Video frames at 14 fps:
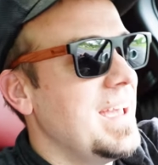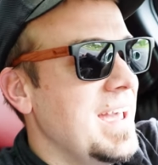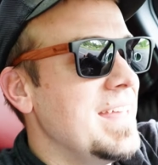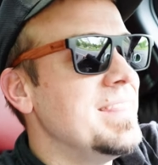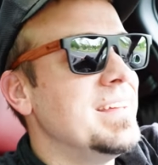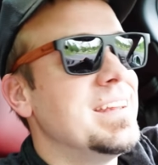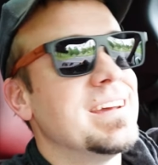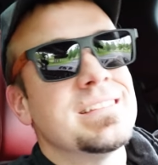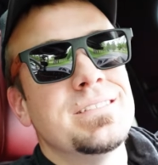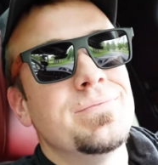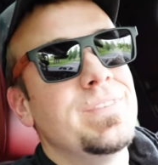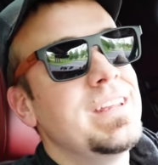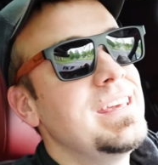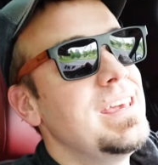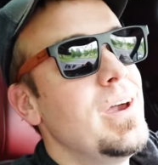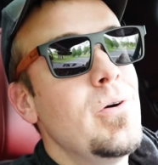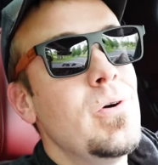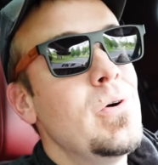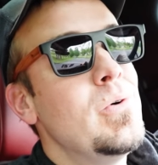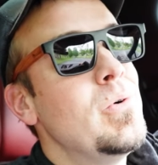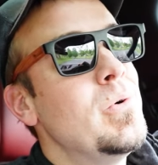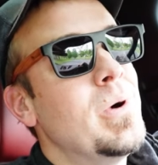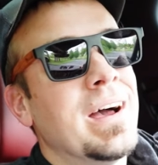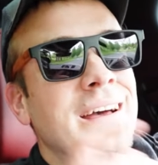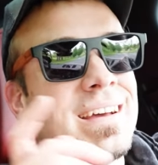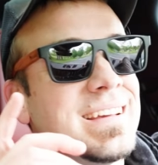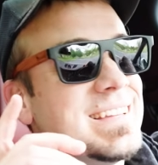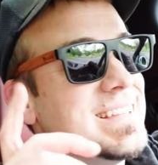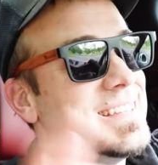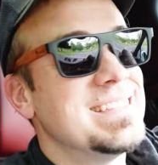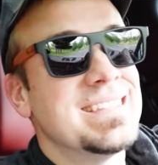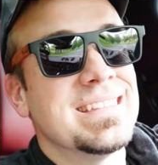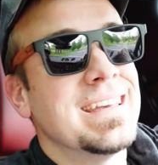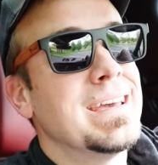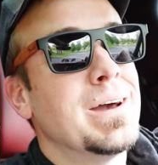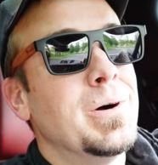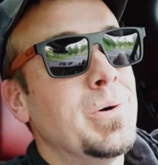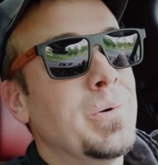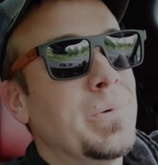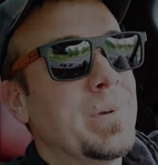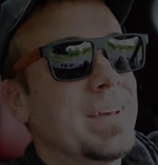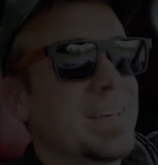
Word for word: in the next video. Stay gold.